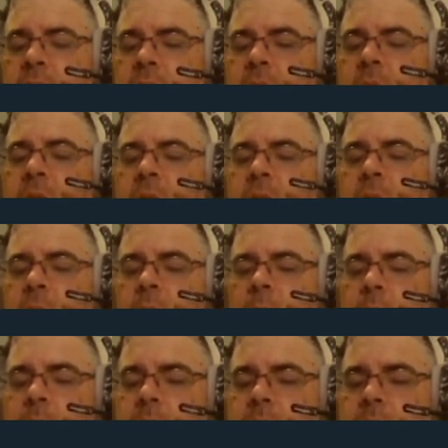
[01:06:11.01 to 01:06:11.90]

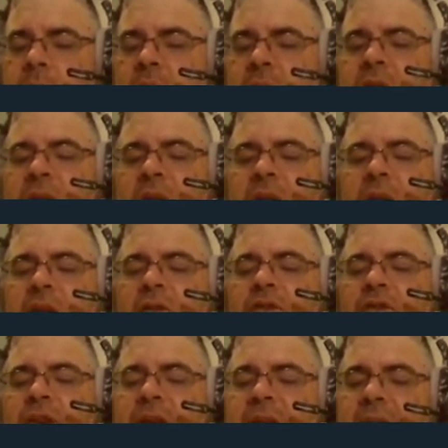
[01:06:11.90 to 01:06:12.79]
"No, nothing has
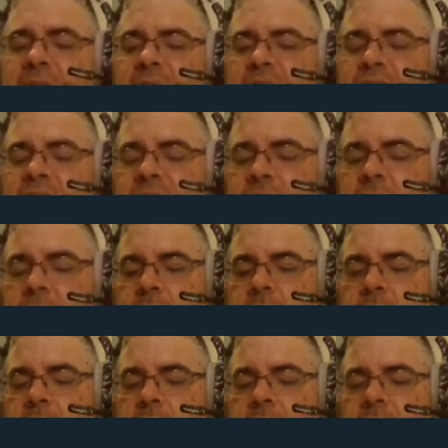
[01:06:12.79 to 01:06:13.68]
changed,"
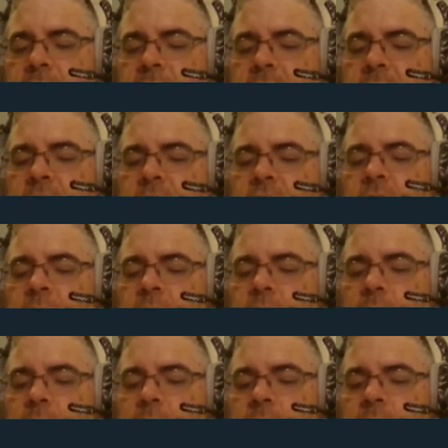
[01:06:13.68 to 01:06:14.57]
Hal
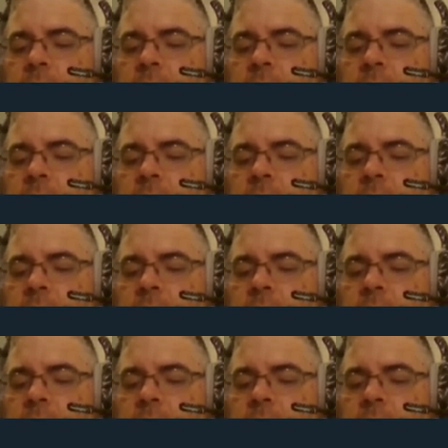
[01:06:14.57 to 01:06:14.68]
swore.